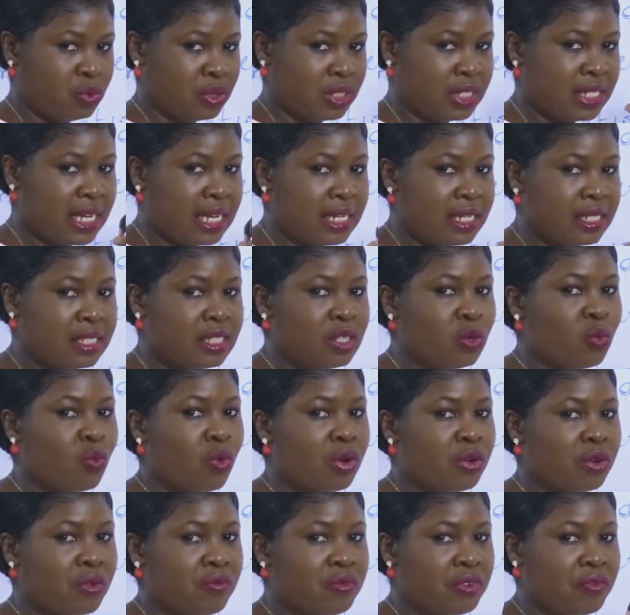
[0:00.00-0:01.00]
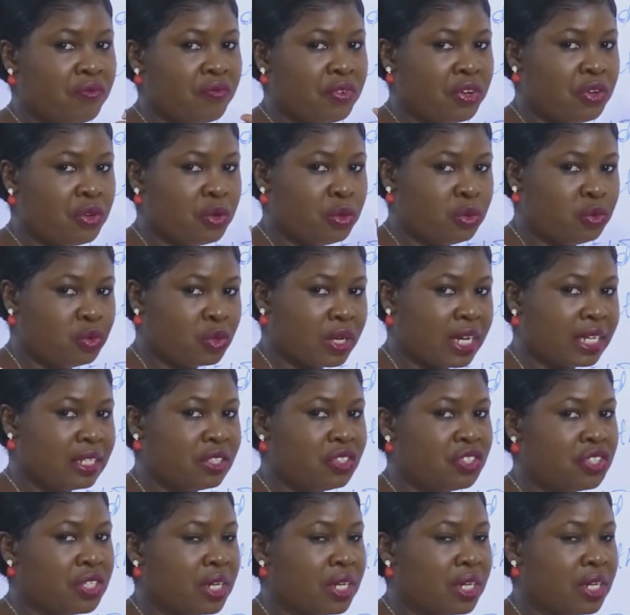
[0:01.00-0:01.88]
We said it in one of the videos. You can